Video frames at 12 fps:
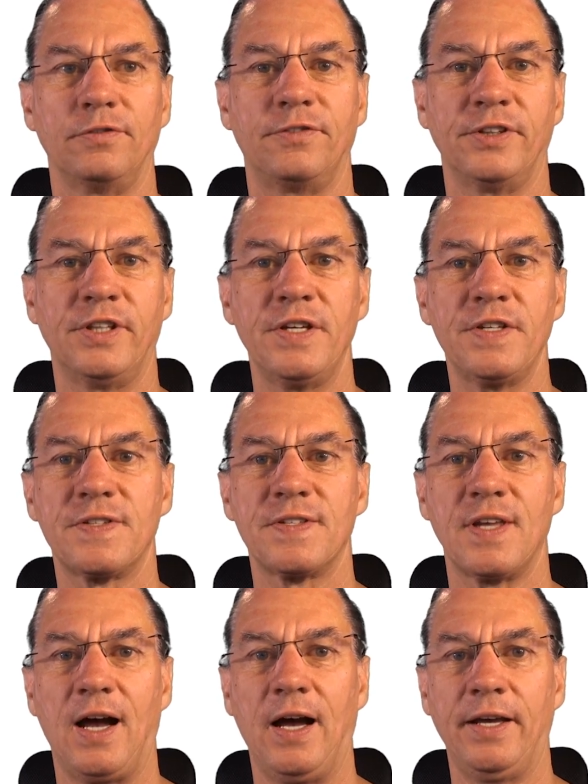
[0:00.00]
For
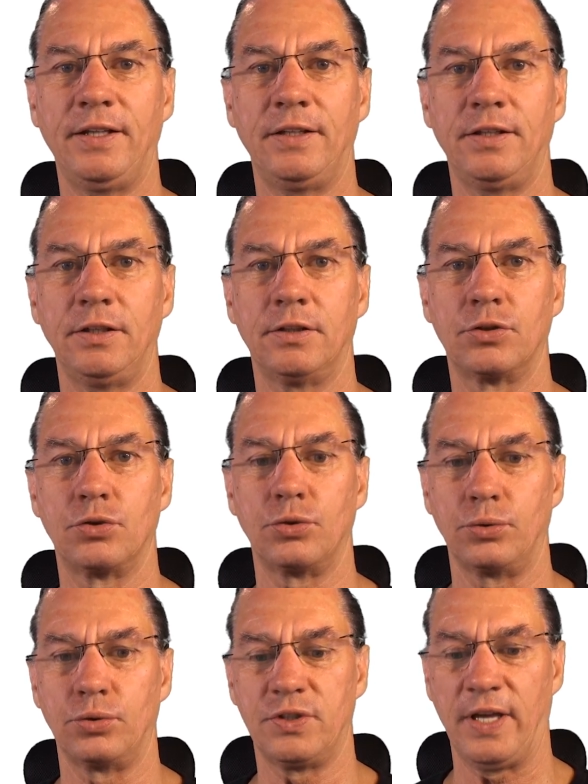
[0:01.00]
this, I need
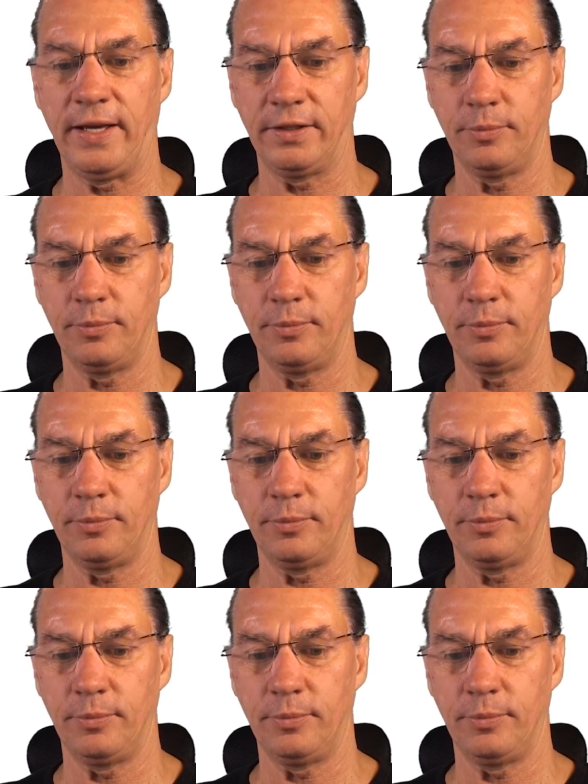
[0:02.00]
to take the